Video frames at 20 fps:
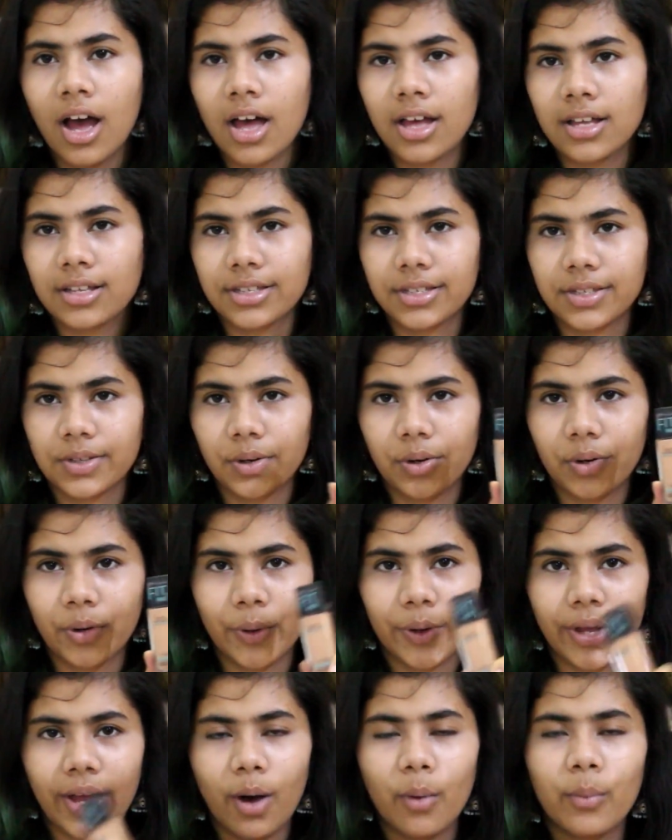So
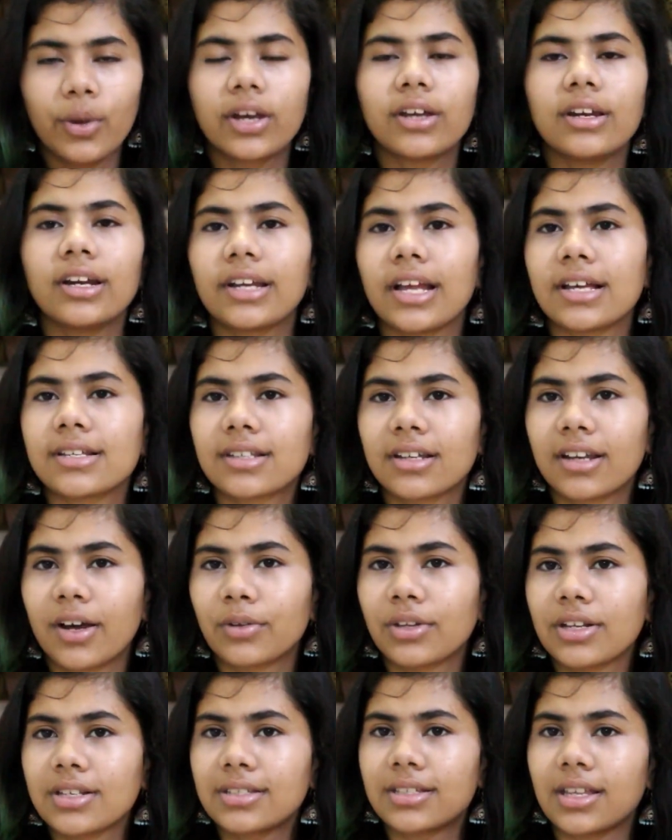yeah, we're going to test it out
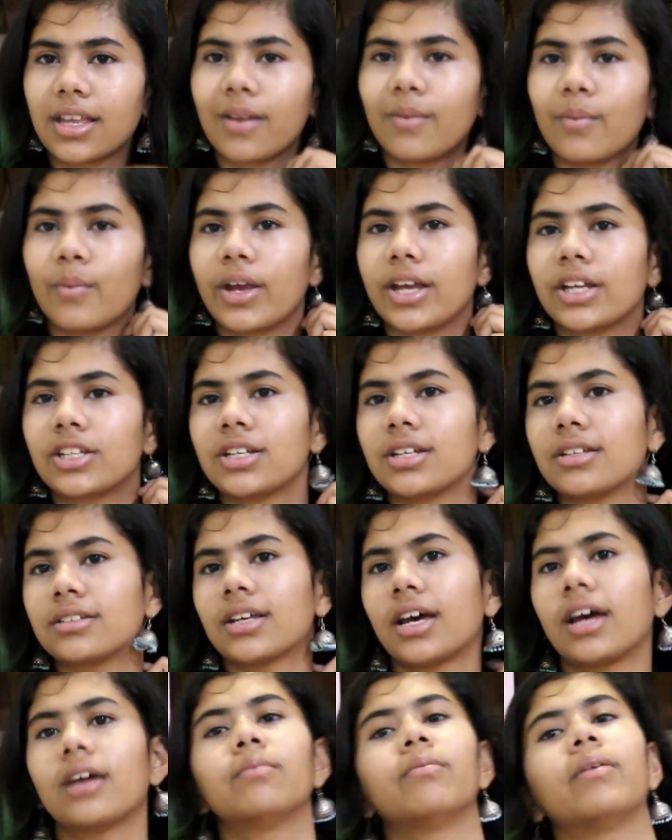the same way she
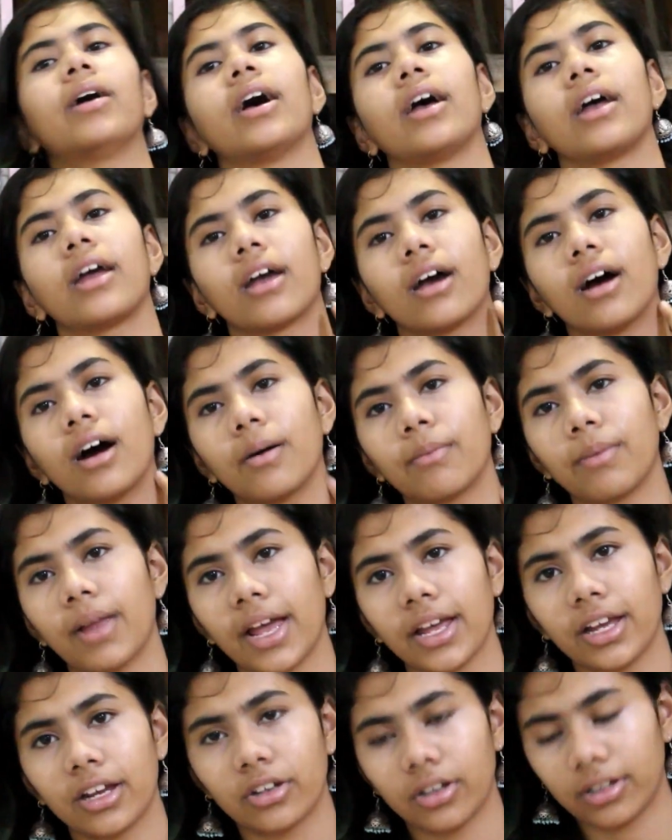said by
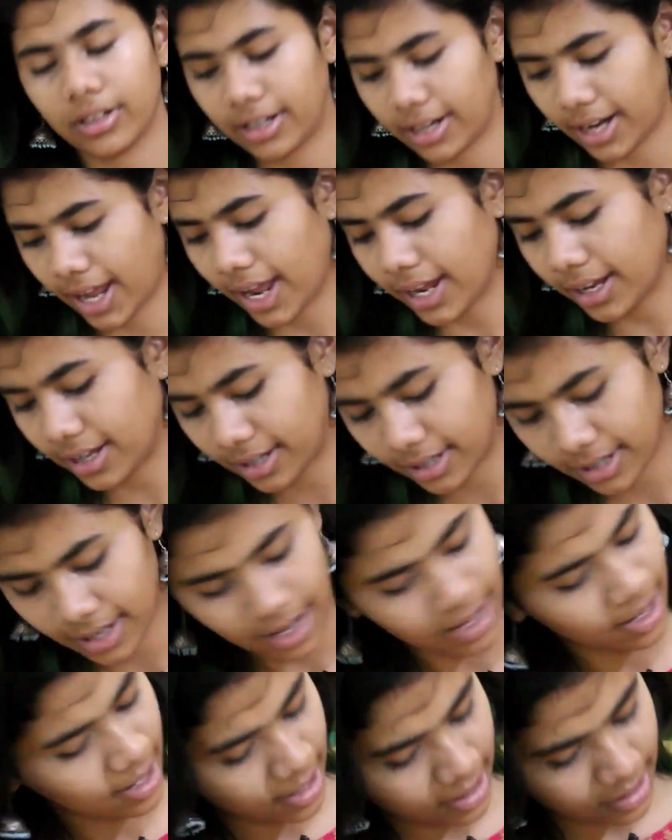applying it on her neck.
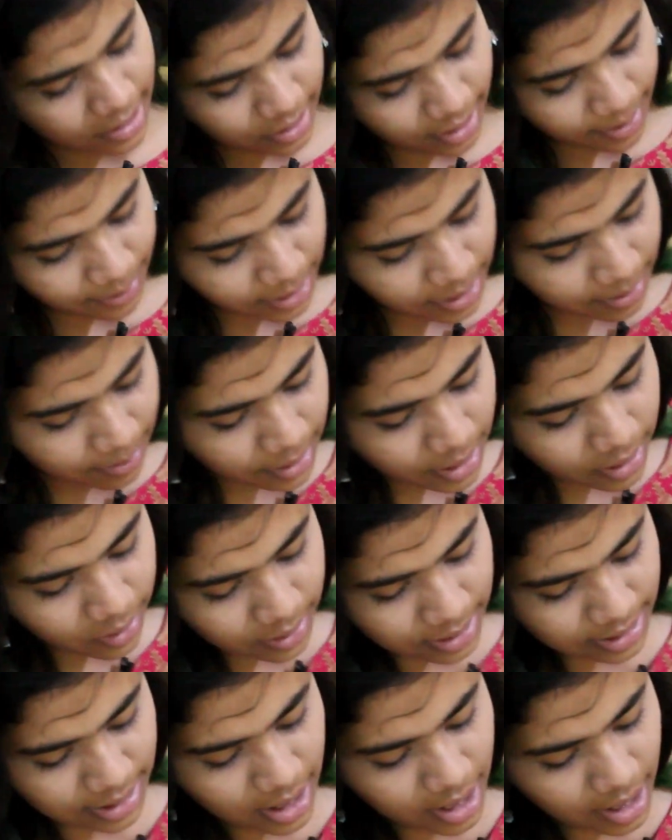So I'm going to be
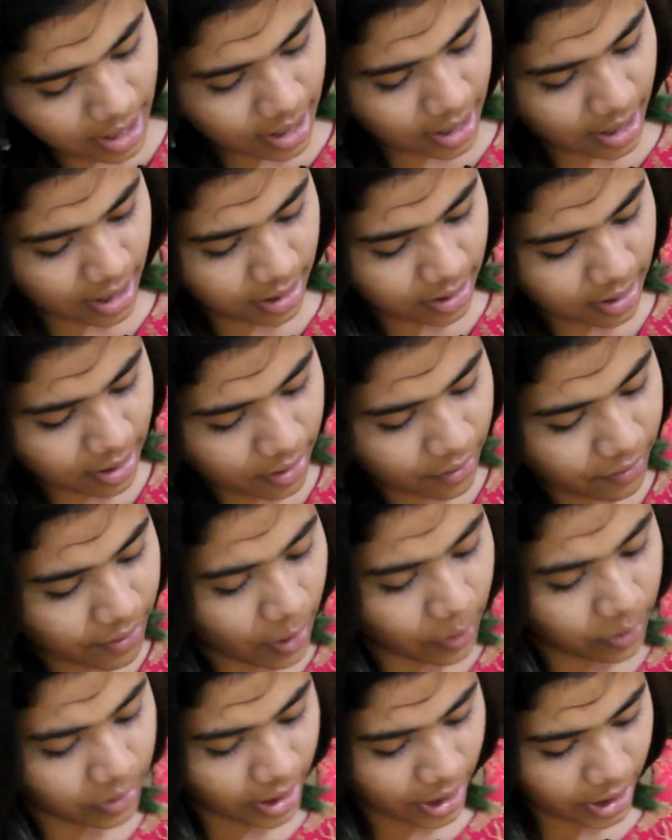using the
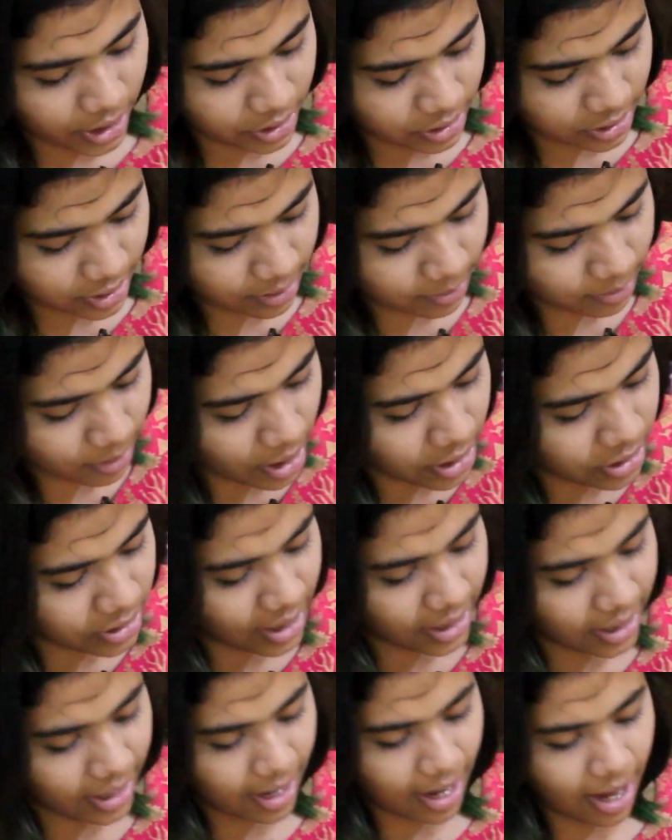foundation brush
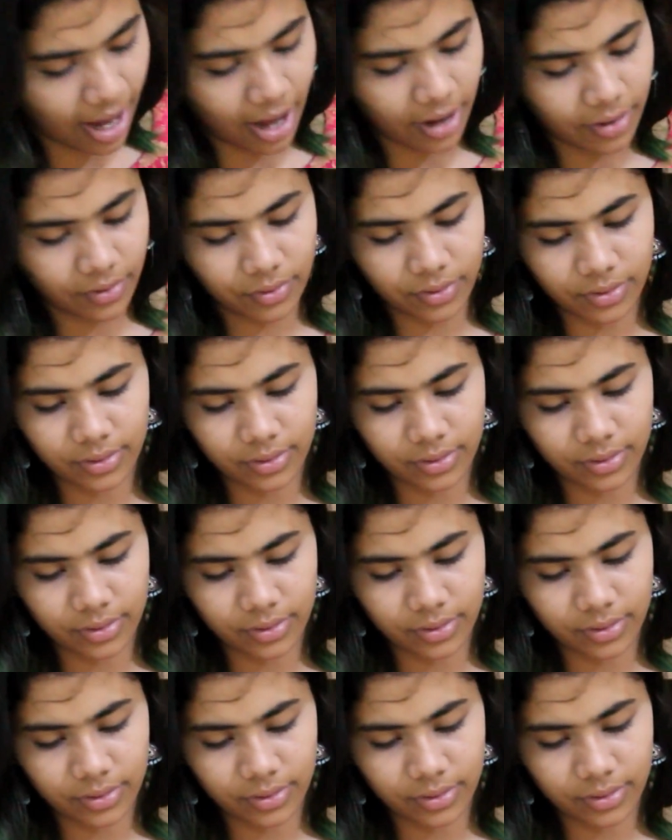that I have.